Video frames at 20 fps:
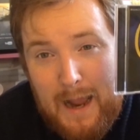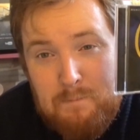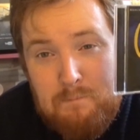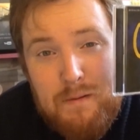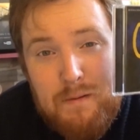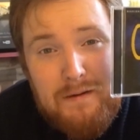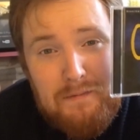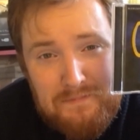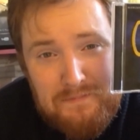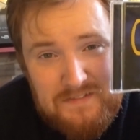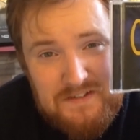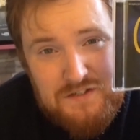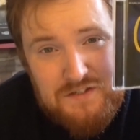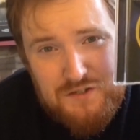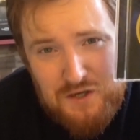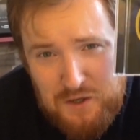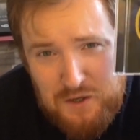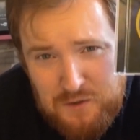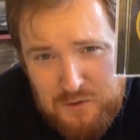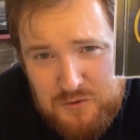I bought the
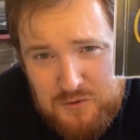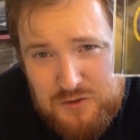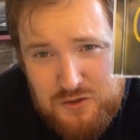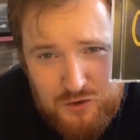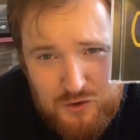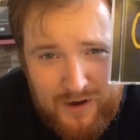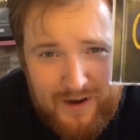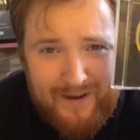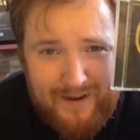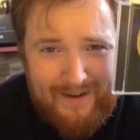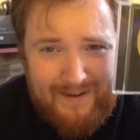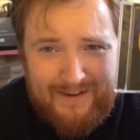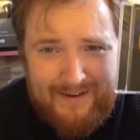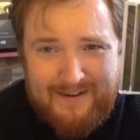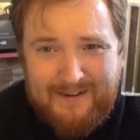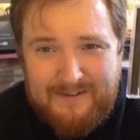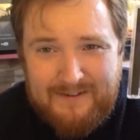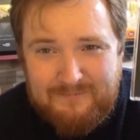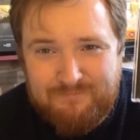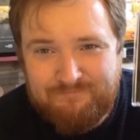
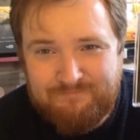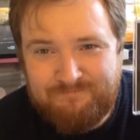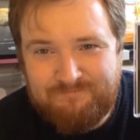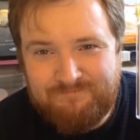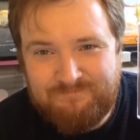soundtrack.